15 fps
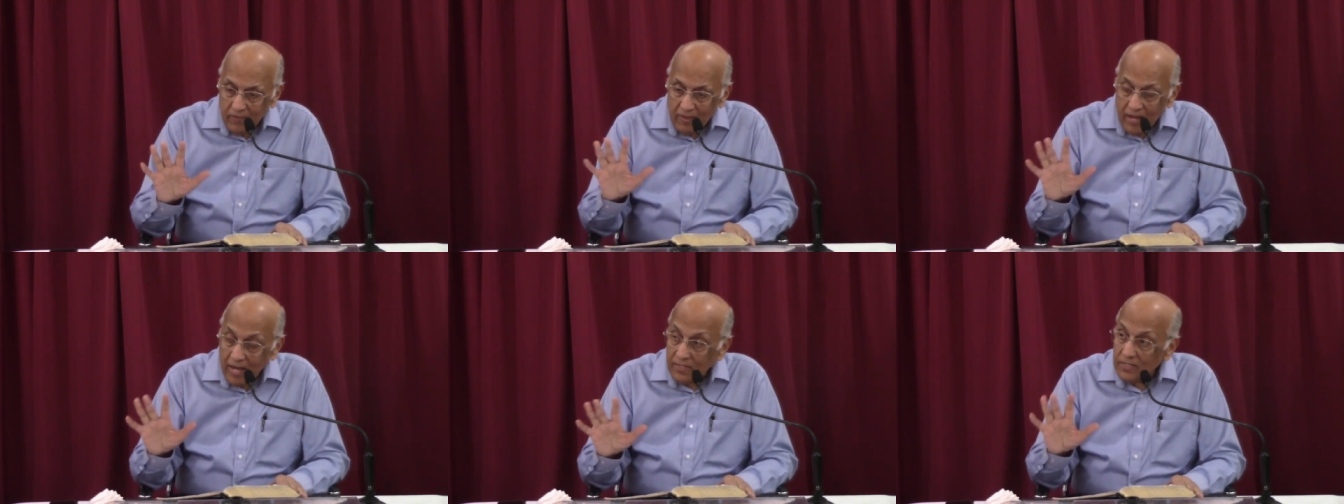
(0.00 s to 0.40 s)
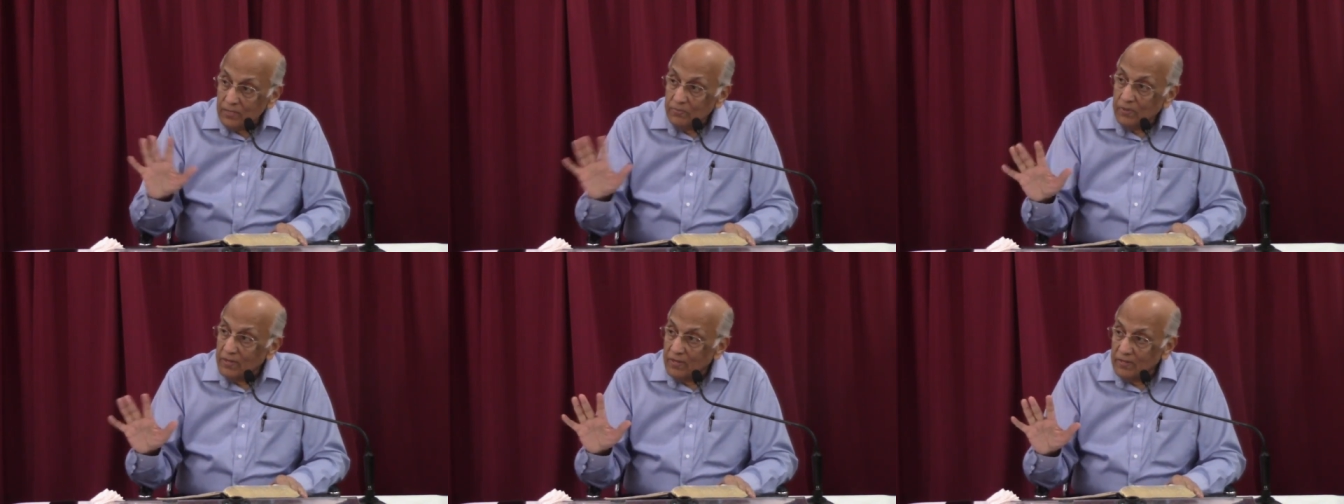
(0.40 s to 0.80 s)
that
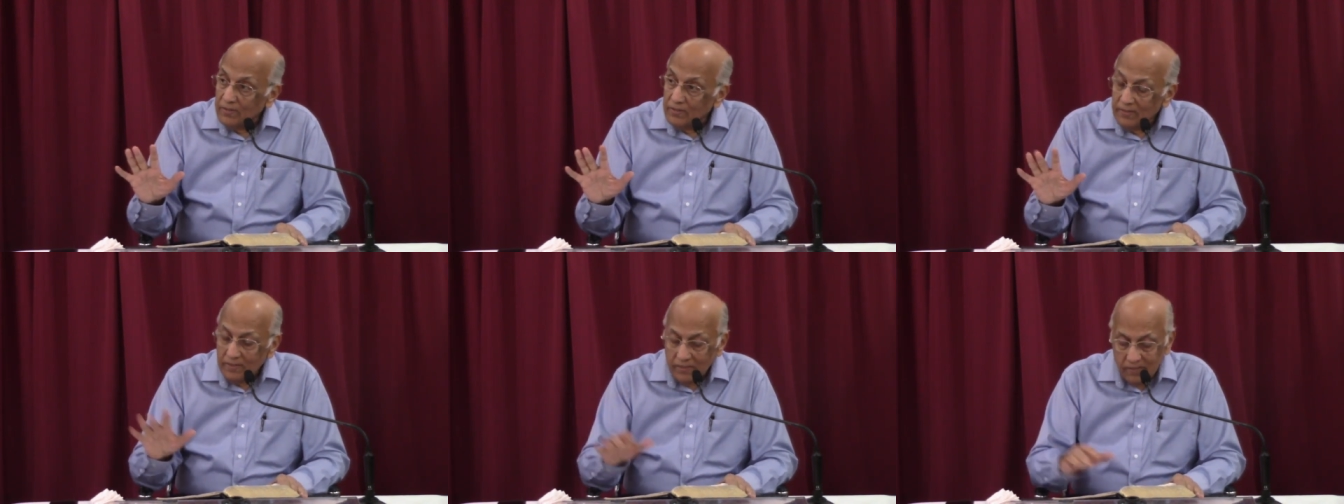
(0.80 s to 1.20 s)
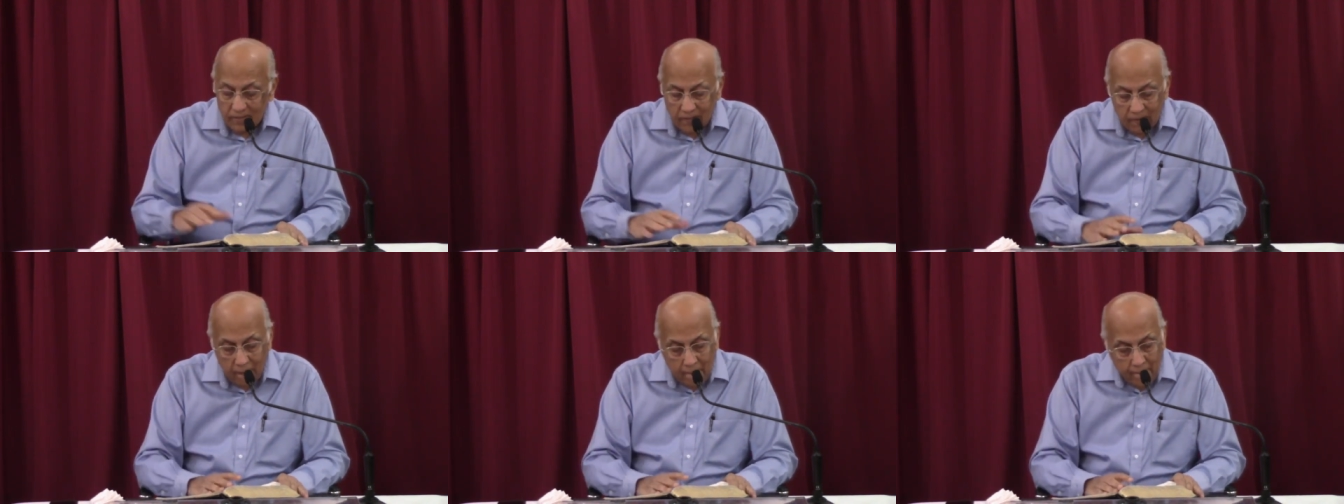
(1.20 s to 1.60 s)
spirit.
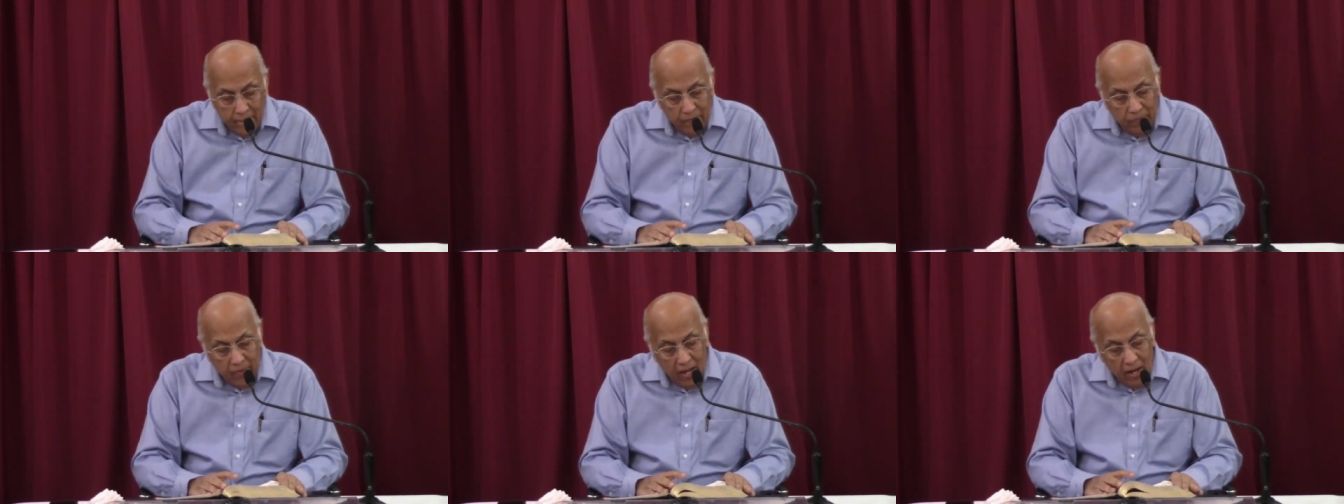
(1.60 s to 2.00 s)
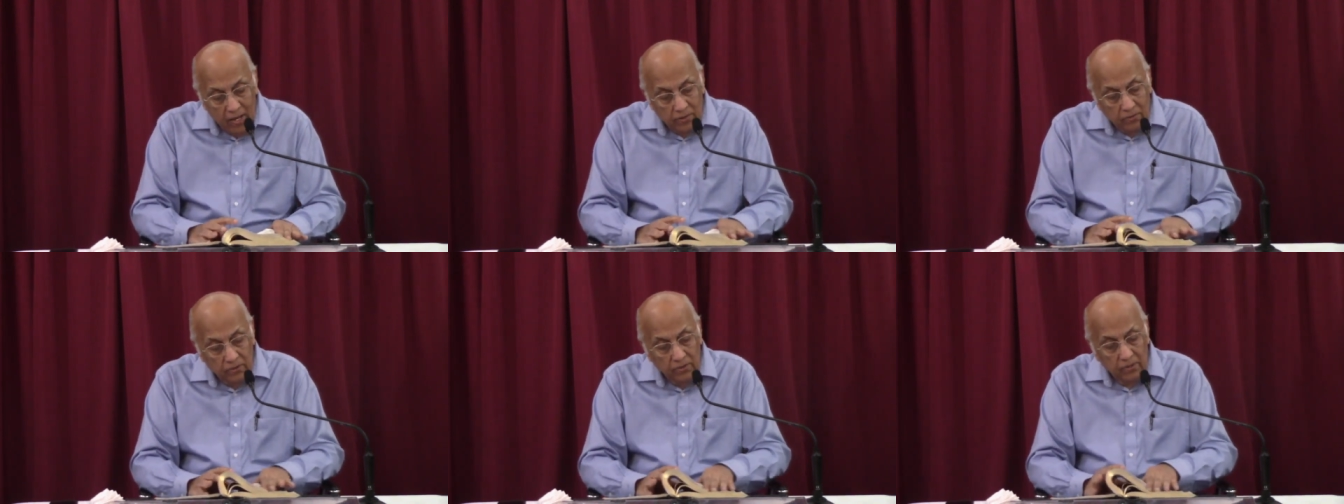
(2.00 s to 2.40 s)
I
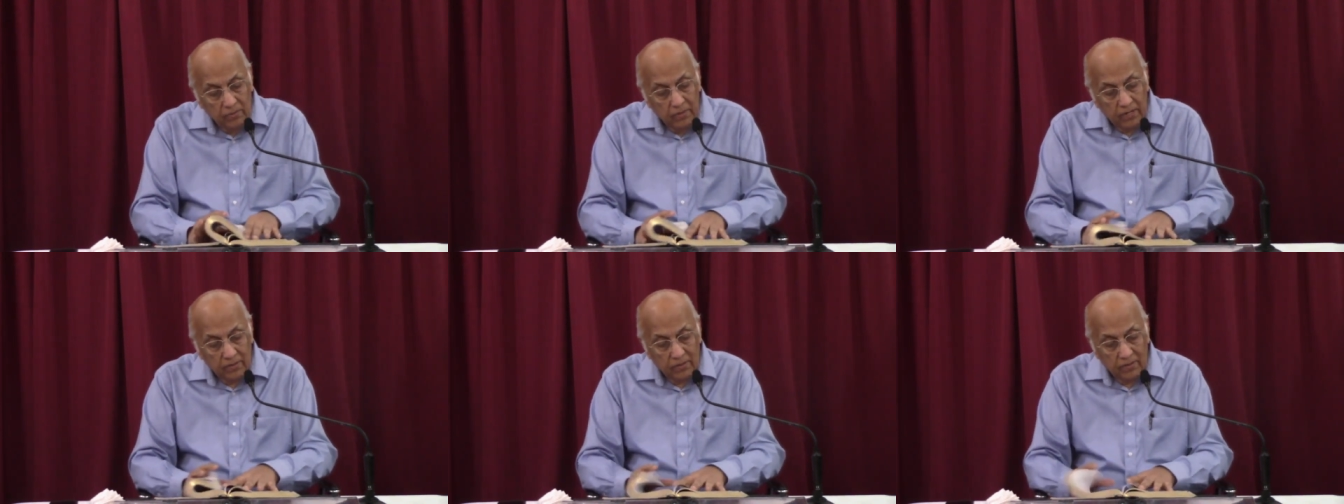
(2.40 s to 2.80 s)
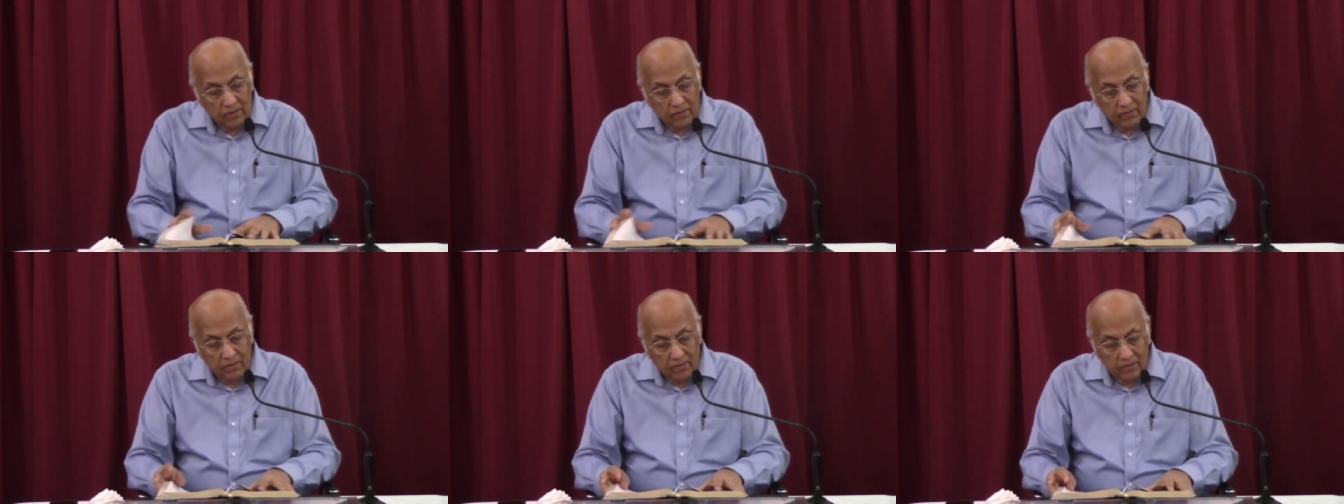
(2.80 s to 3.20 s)
told you
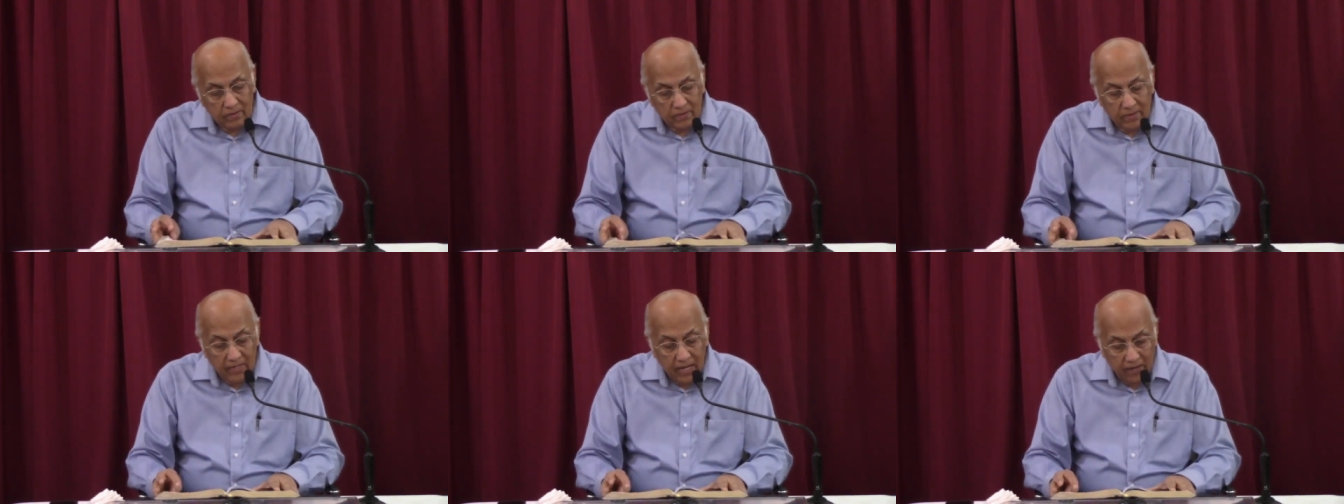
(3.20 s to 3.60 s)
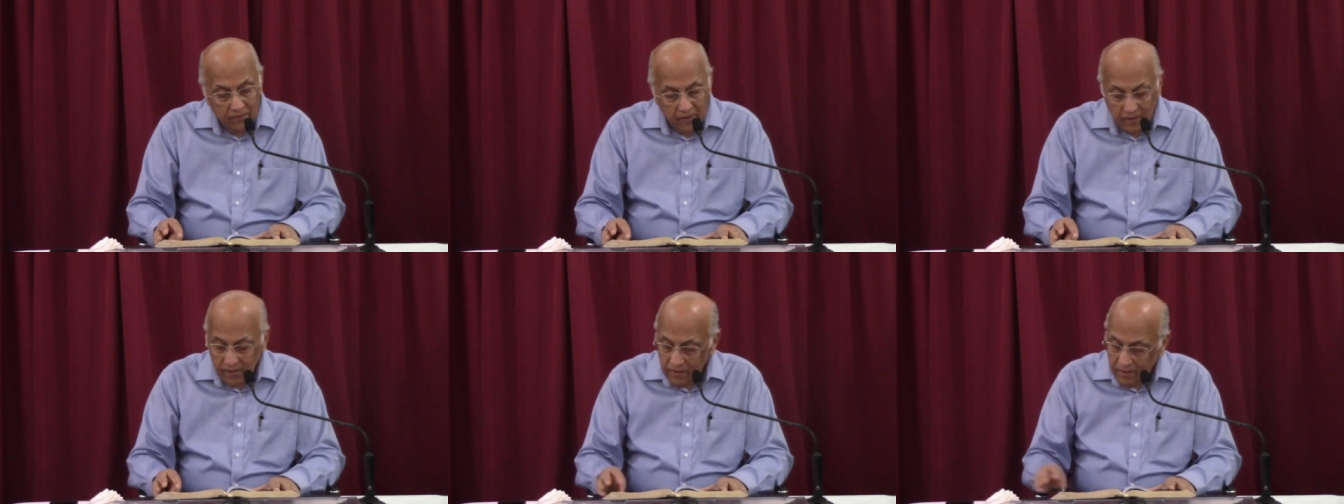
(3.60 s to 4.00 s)
about
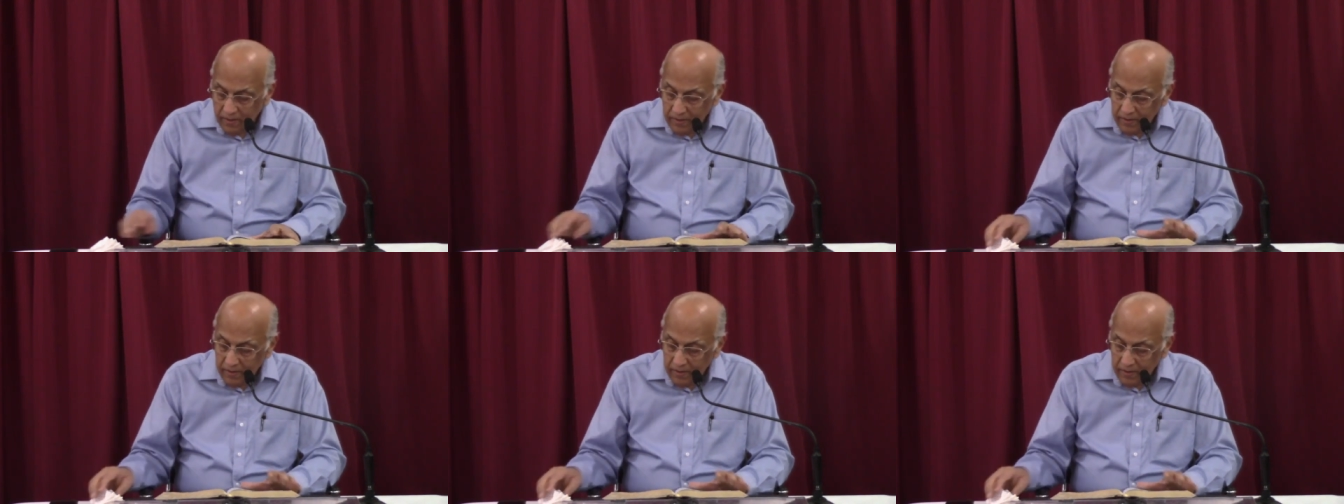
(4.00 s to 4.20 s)
David,